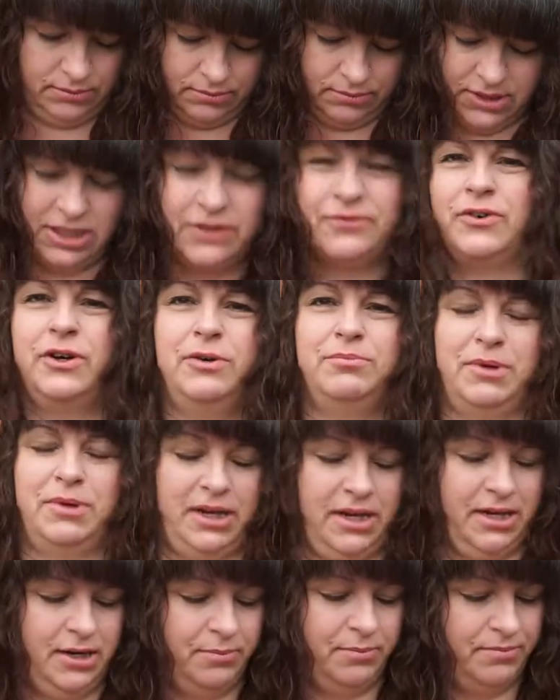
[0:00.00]
Different, but
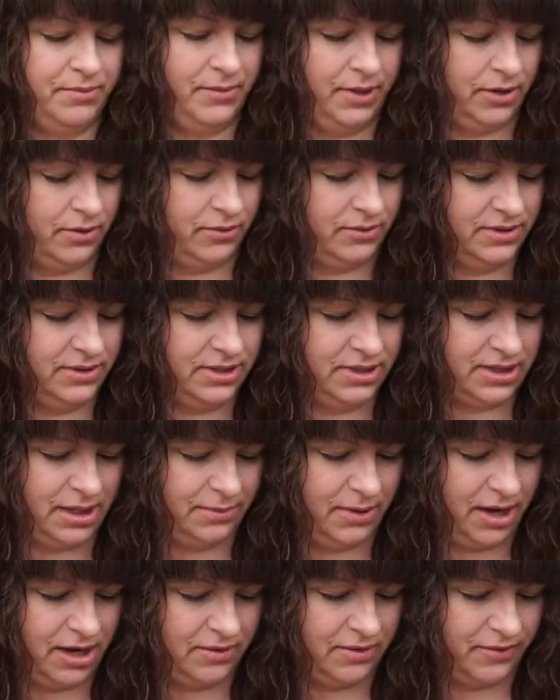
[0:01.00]
it's the
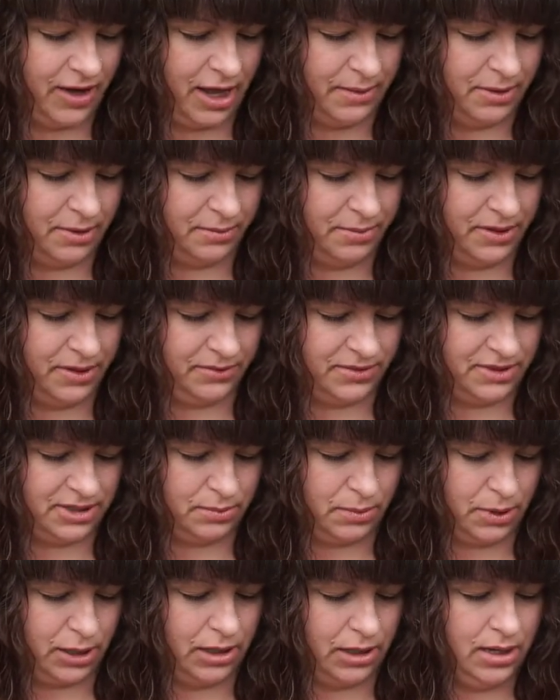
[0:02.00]
same kind of vibe. It appeals
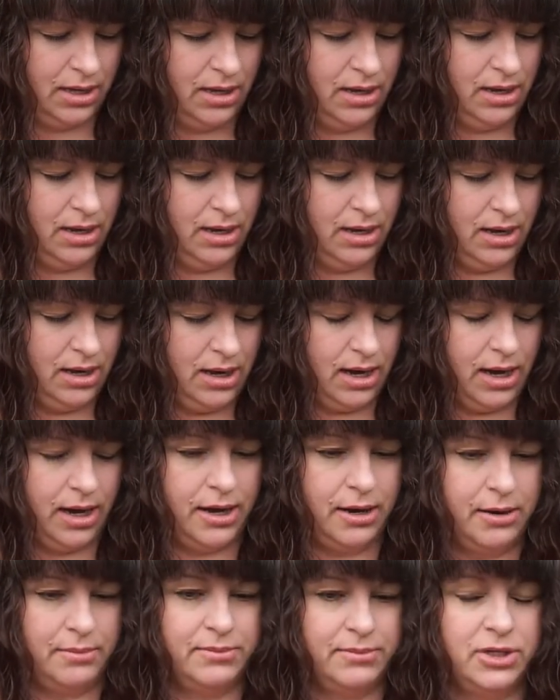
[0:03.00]
to me.
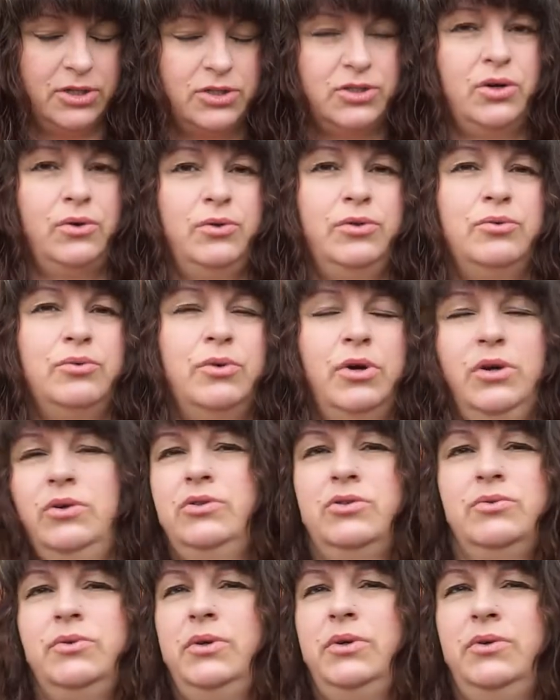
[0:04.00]
So the
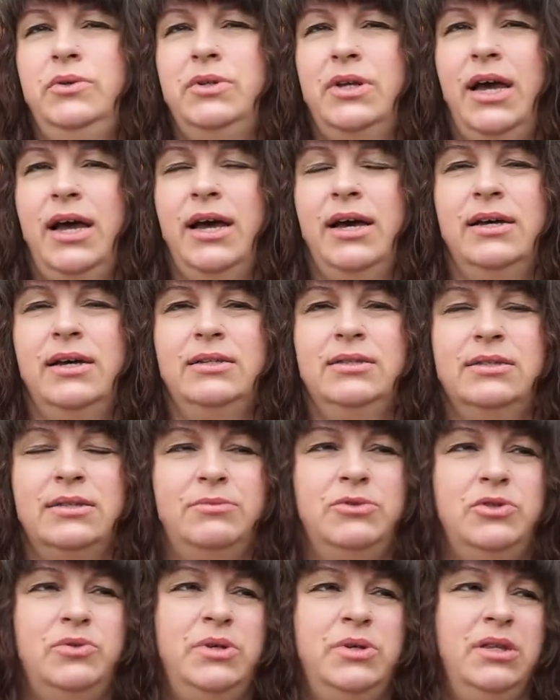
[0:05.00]
Roseroot
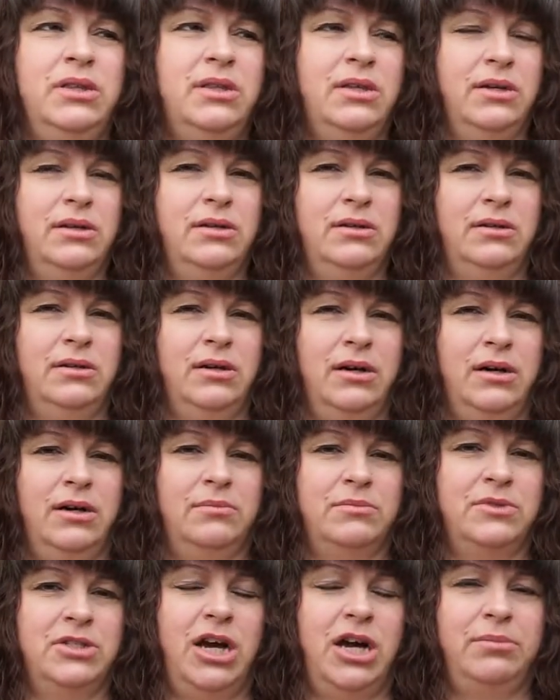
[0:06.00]
I'm doing
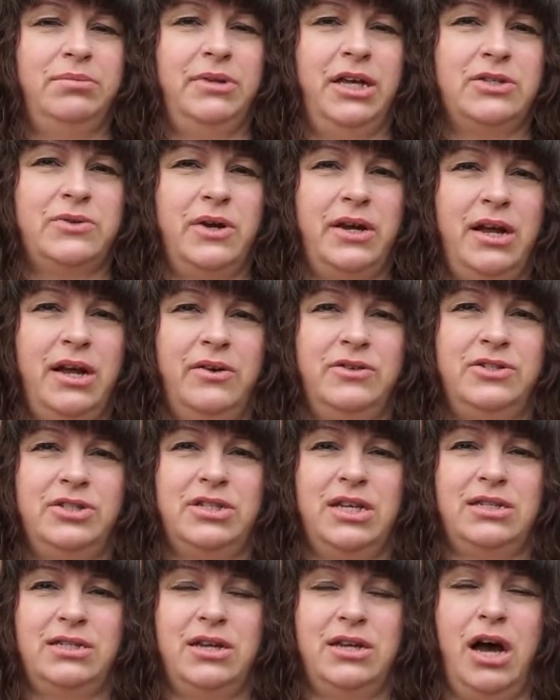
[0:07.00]
the top lace right now. It
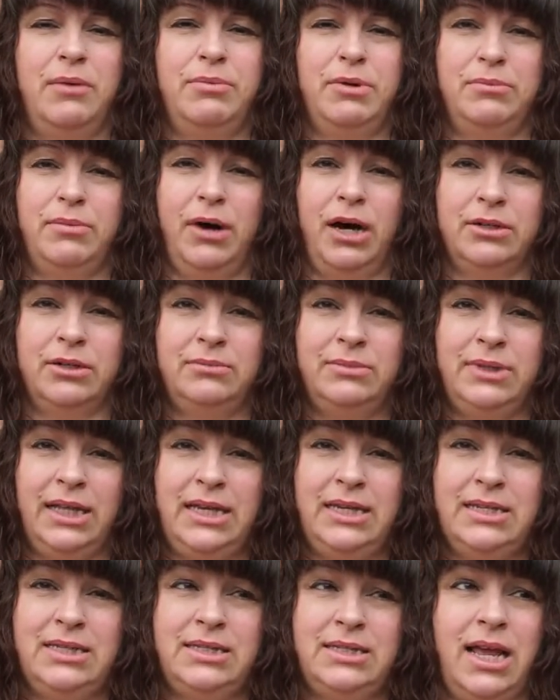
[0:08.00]
just has top and bottom
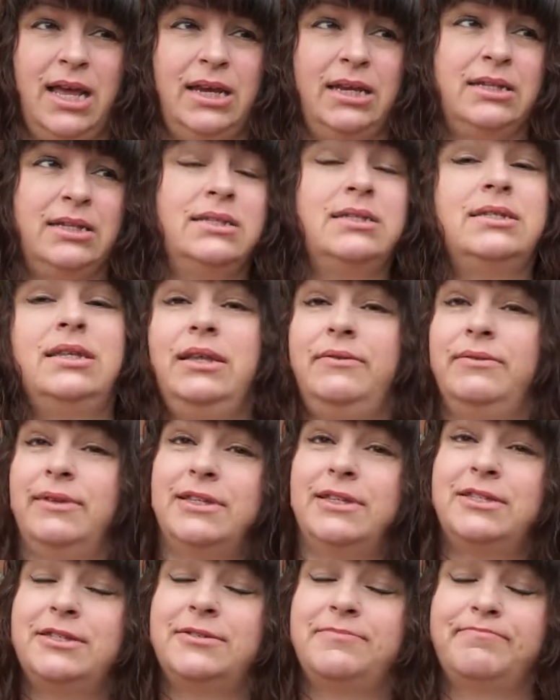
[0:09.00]
lace and it's
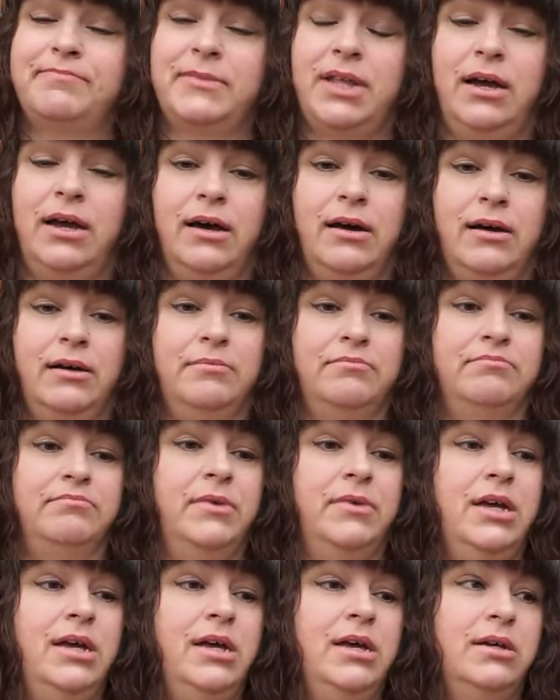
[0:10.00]
sleeveless.
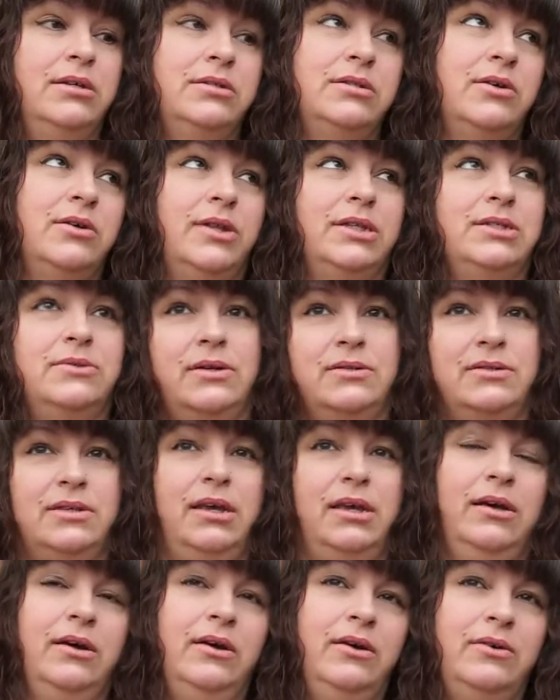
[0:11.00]
So that's why I was
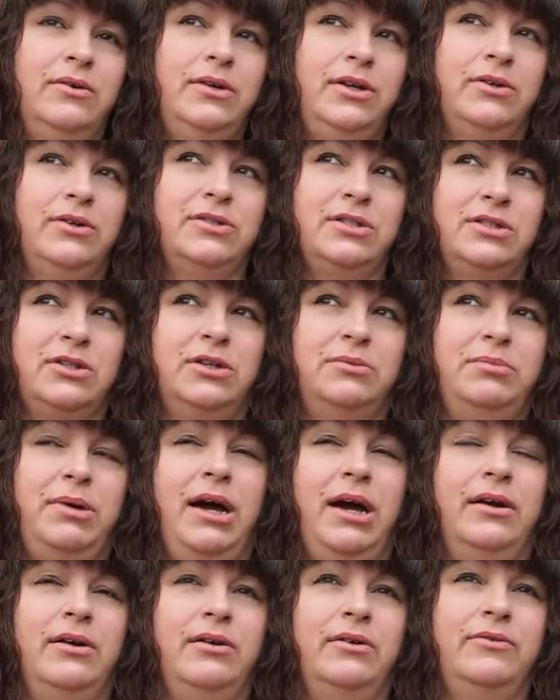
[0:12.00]
like, oh, it's a good
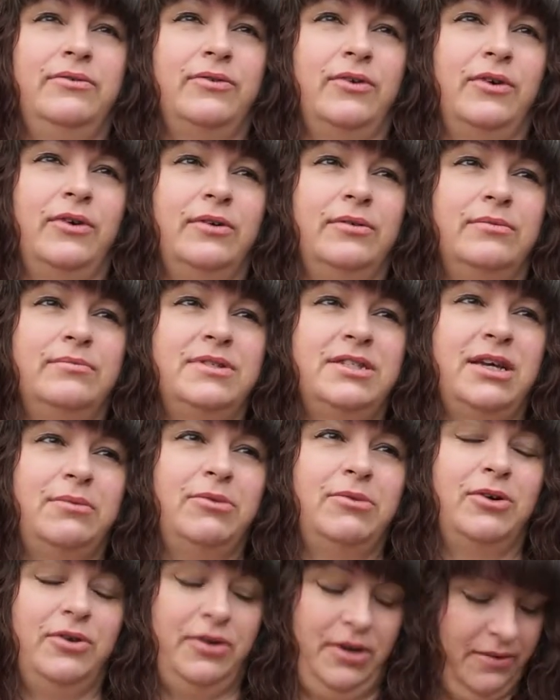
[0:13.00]
pattern for
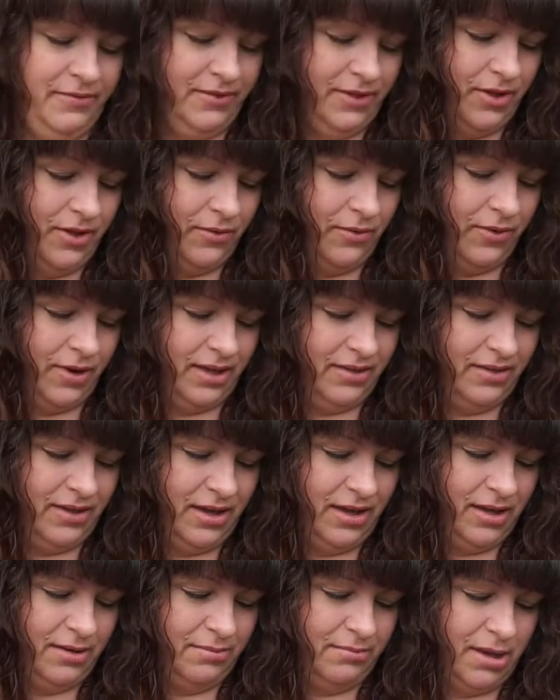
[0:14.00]
summer, even though I
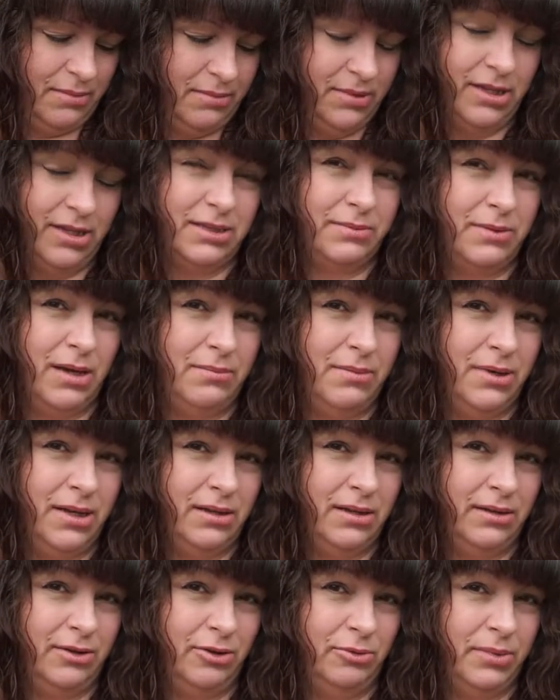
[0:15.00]
think maybe this might be
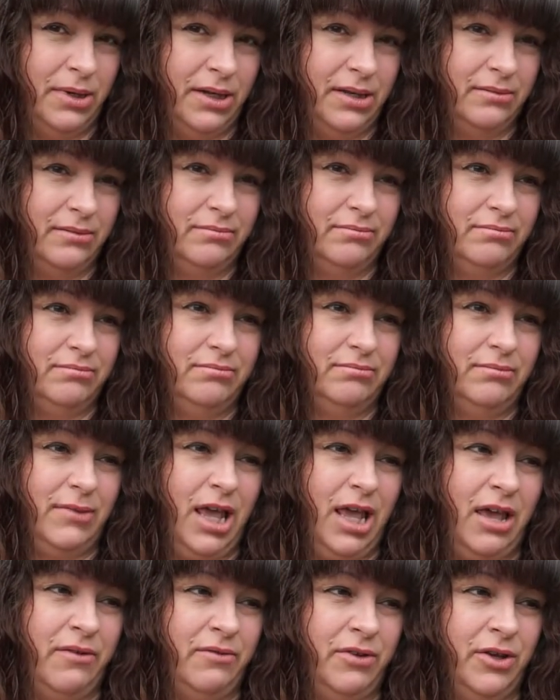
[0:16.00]
a little bit
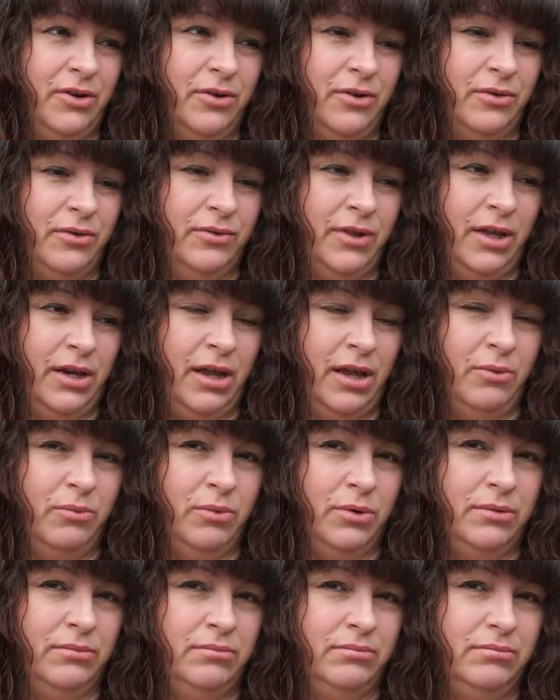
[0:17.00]
heavier than I
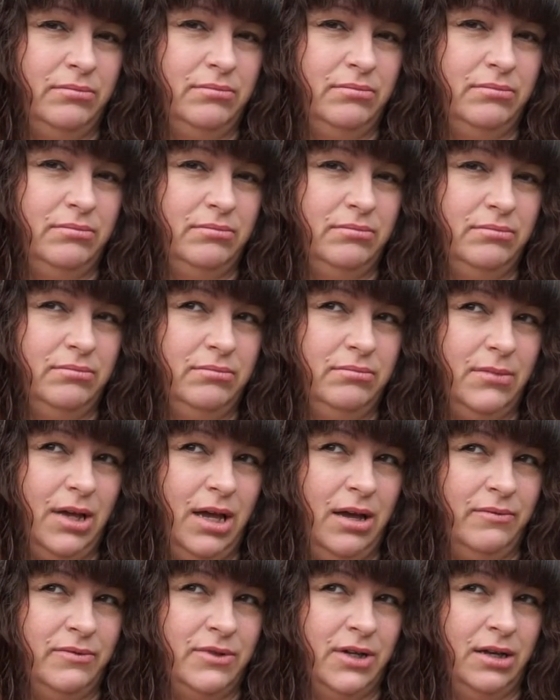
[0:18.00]
would
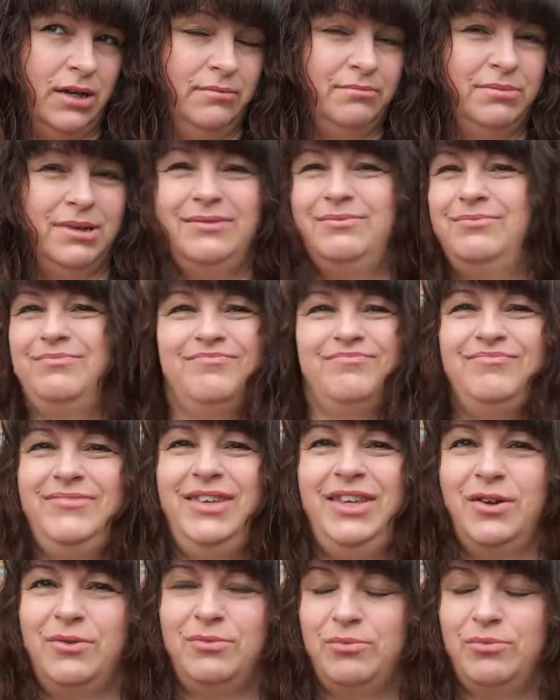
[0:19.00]
have done, but we're